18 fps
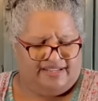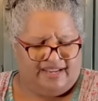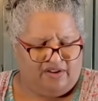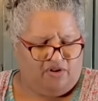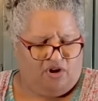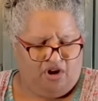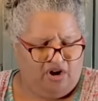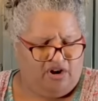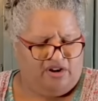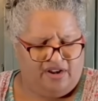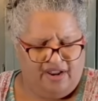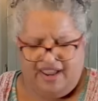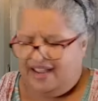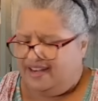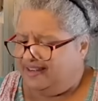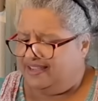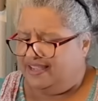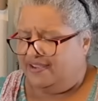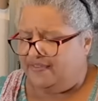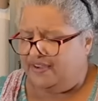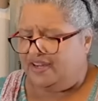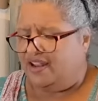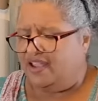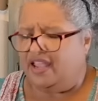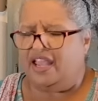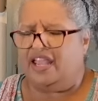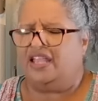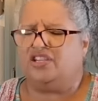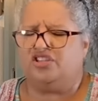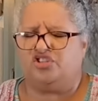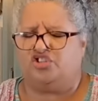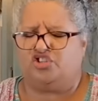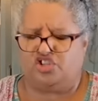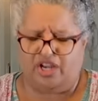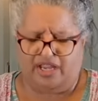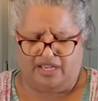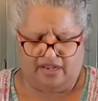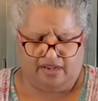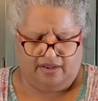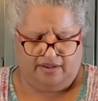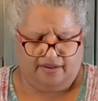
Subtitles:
down hard and give it a shake.